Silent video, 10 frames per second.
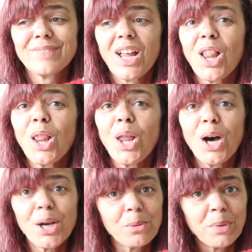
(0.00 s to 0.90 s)
a
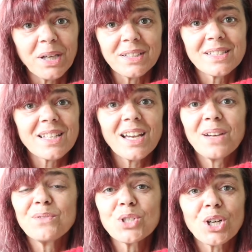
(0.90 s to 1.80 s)
lot of buttons. I
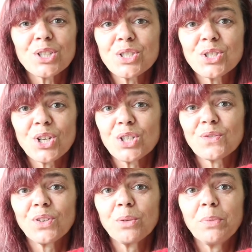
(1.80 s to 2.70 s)
have jars and jars
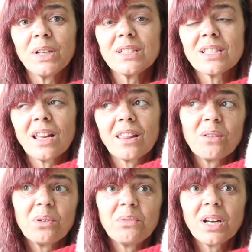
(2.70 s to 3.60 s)
full of buttons. And I
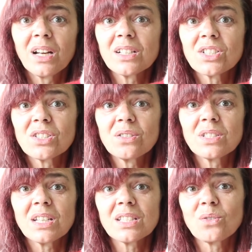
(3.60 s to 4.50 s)
thought, well, why not just
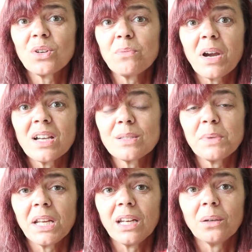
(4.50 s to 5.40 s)
use it? It's going to my
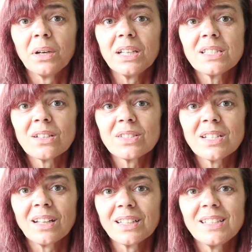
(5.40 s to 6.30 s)
husband anyway, so it's
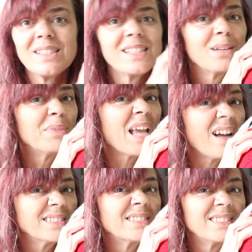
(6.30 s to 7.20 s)
not like he's going to be
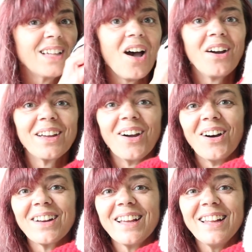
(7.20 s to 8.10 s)
um, gnawing
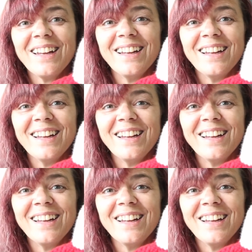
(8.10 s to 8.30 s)
on it.